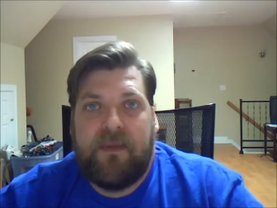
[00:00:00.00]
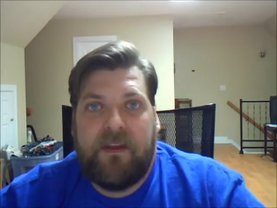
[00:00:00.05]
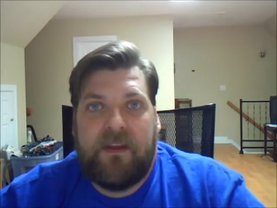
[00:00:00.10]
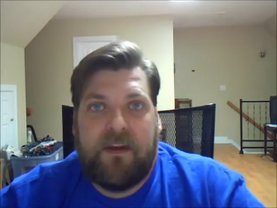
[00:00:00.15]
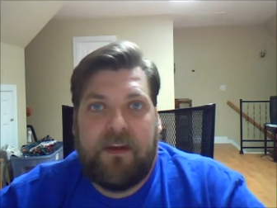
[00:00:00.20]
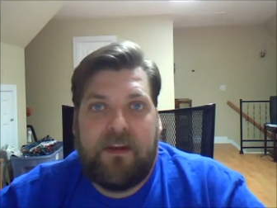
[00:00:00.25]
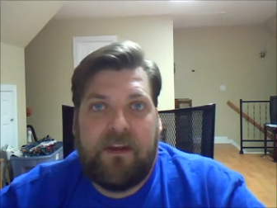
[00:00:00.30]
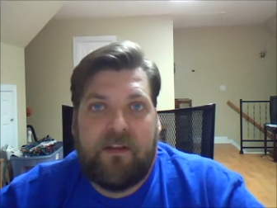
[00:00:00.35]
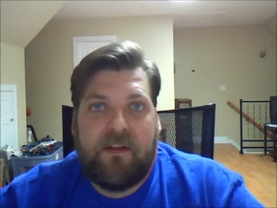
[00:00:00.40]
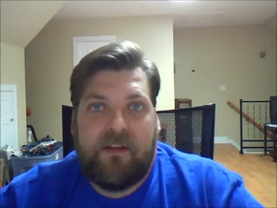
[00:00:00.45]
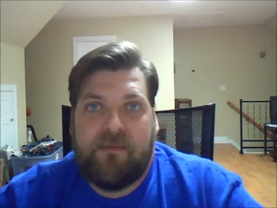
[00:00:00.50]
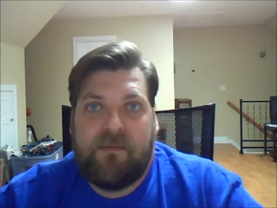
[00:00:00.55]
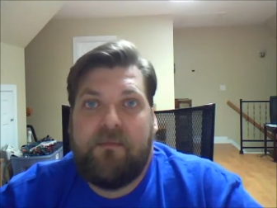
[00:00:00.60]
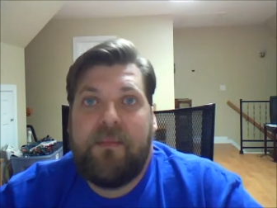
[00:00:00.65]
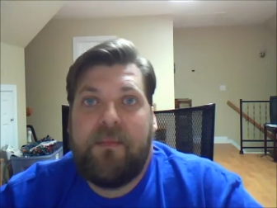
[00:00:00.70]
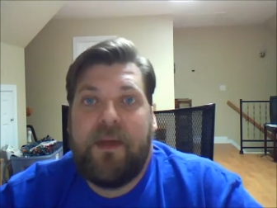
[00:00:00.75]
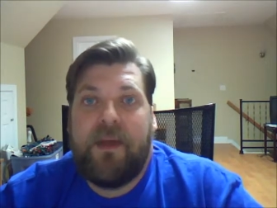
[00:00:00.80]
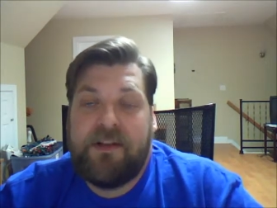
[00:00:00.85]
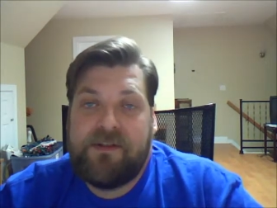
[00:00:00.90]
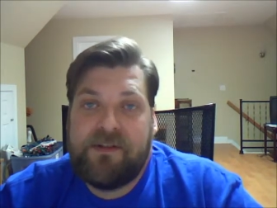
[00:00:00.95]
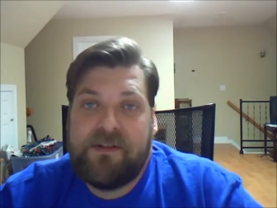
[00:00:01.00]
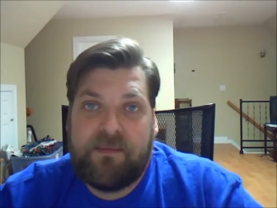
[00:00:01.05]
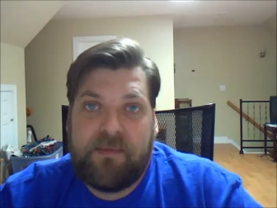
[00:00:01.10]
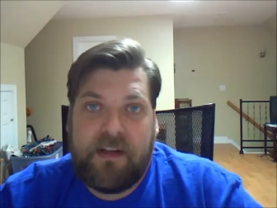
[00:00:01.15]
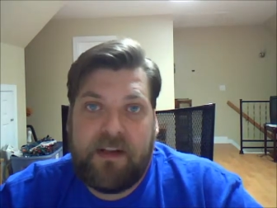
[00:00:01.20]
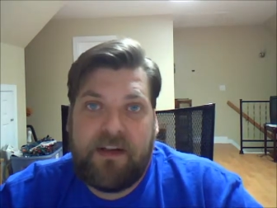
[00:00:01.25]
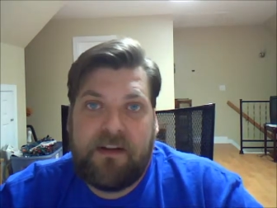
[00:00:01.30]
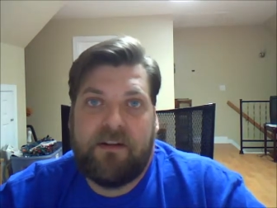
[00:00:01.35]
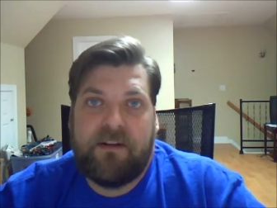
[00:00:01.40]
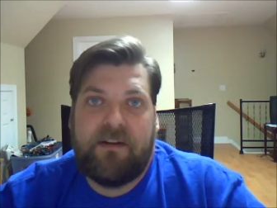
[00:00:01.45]
Another major
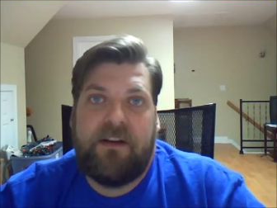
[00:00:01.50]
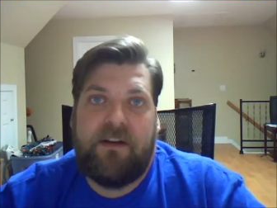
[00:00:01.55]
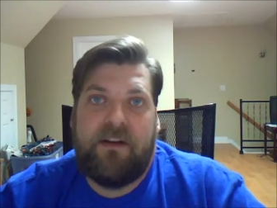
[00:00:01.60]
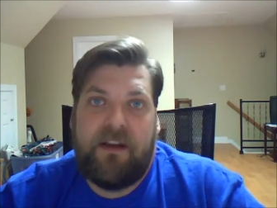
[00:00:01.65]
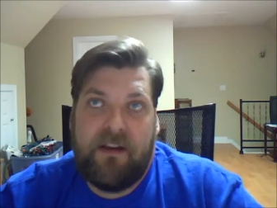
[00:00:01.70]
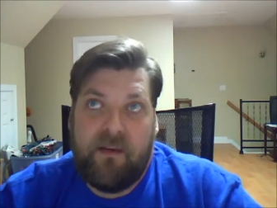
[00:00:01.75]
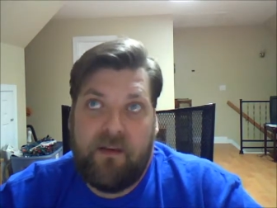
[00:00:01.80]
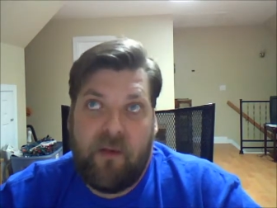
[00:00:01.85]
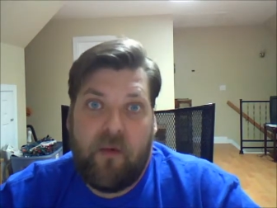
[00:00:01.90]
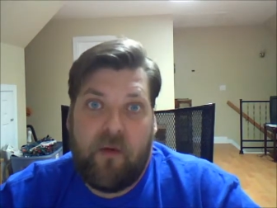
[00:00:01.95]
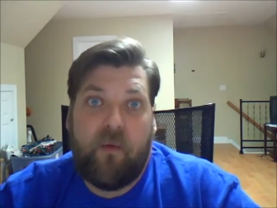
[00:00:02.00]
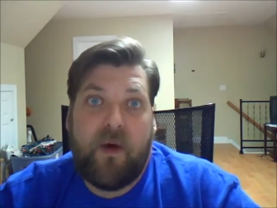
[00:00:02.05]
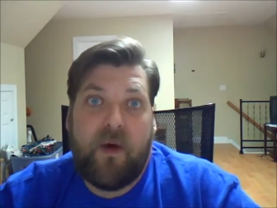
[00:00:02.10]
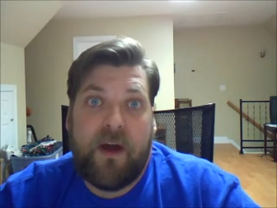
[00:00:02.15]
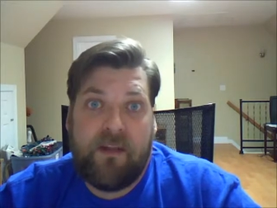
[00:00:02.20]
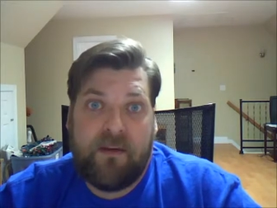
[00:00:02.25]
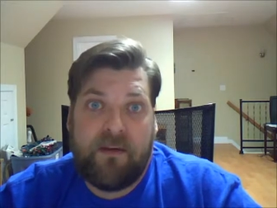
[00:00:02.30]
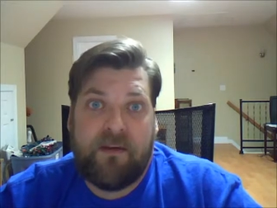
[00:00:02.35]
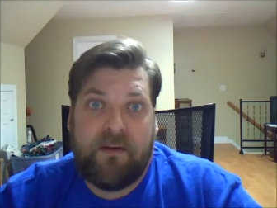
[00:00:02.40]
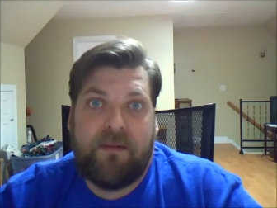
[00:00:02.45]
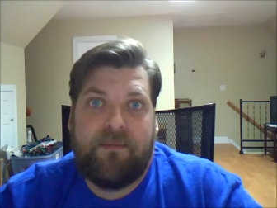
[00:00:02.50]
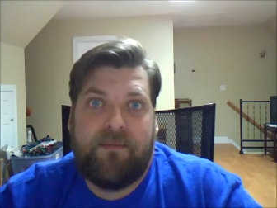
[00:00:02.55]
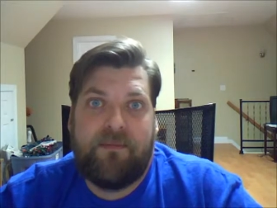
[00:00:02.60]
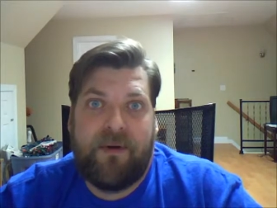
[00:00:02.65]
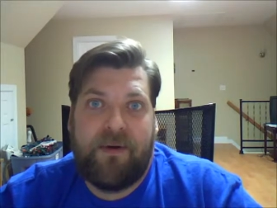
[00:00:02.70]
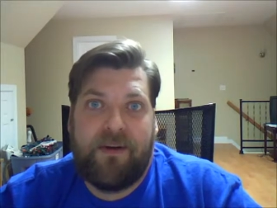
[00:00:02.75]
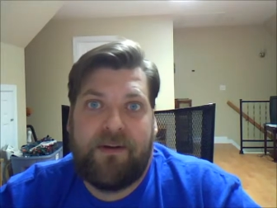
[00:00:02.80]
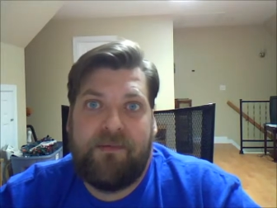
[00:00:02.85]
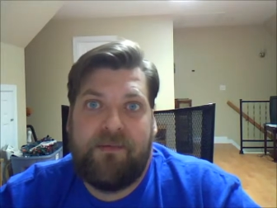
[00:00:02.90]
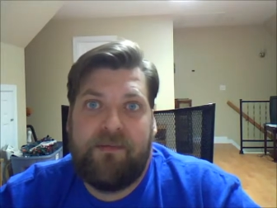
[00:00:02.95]
player in the weather
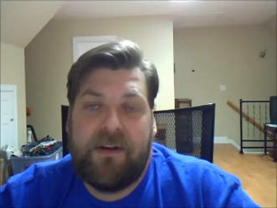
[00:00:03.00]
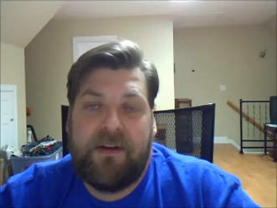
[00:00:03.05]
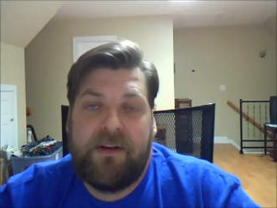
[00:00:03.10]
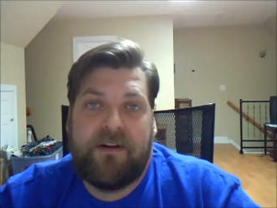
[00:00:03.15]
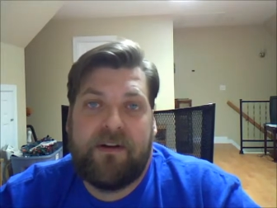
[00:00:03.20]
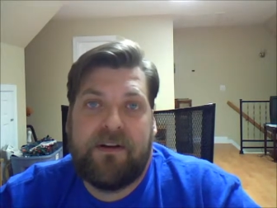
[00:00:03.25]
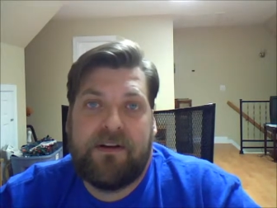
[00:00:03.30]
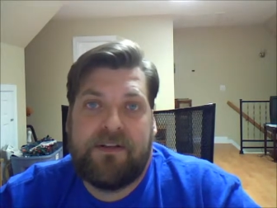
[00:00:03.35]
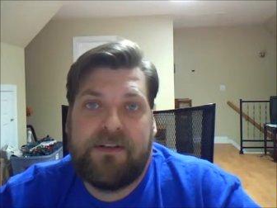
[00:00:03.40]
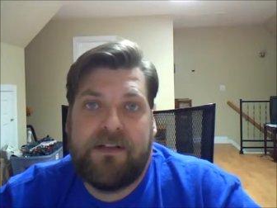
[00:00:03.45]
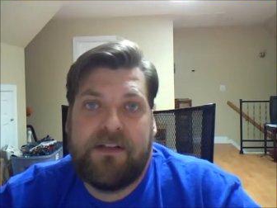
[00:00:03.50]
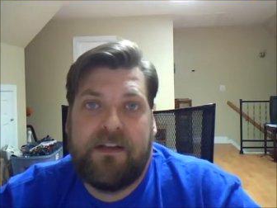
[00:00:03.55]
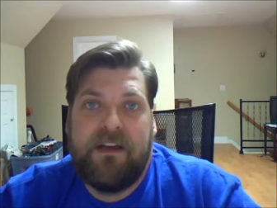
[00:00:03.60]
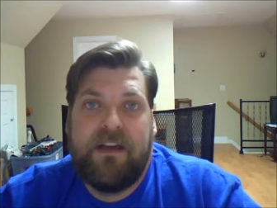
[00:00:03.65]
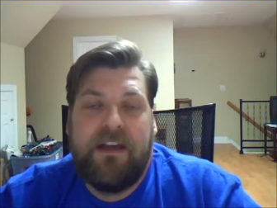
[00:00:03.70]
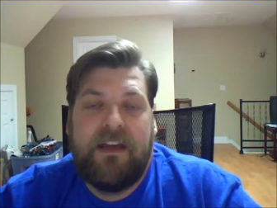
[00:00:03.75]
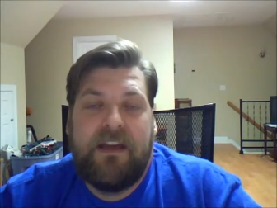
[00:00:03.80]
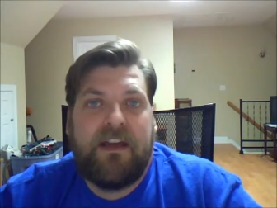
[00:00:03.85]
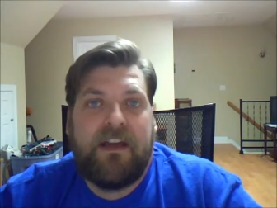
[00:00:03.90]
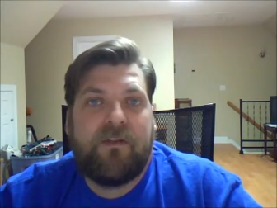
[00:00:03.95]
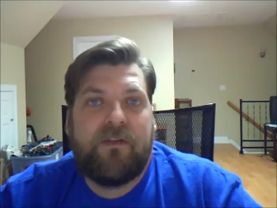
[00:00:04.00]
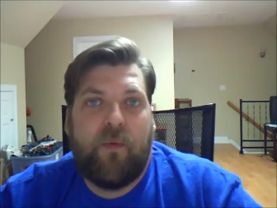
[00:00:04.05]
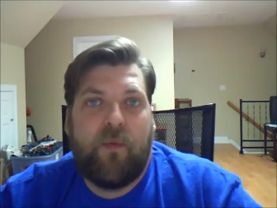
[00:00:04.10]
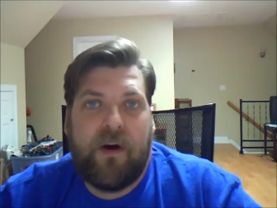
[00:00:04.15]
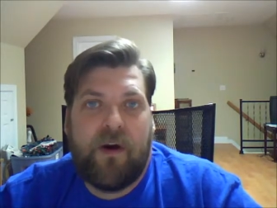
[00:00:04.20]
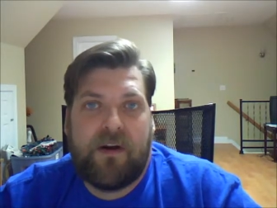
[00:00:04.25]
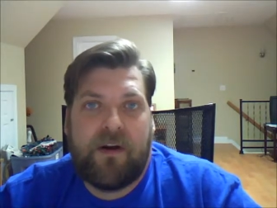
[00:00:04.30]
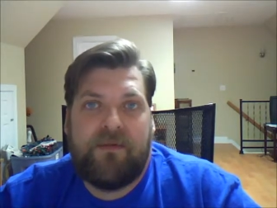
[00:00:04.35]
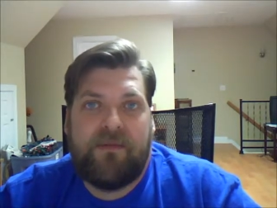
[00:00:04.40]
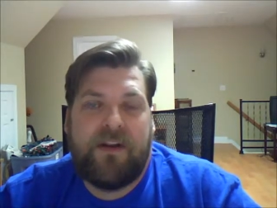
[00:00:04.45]
part of meteorology is
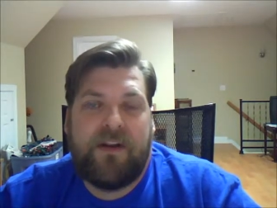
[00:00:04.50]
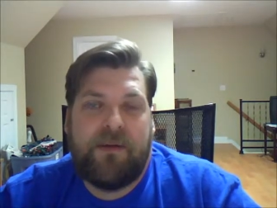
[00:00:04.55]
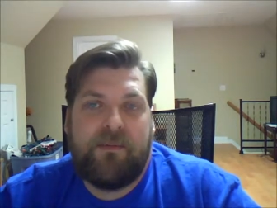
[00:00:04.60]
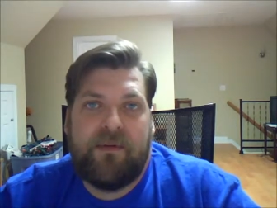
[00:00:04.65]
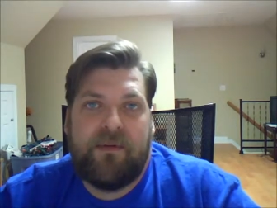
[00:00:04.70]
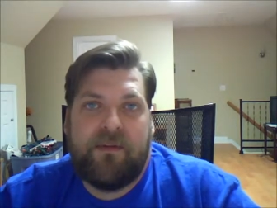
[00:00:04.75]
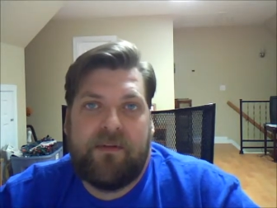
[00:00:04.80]
water vapor.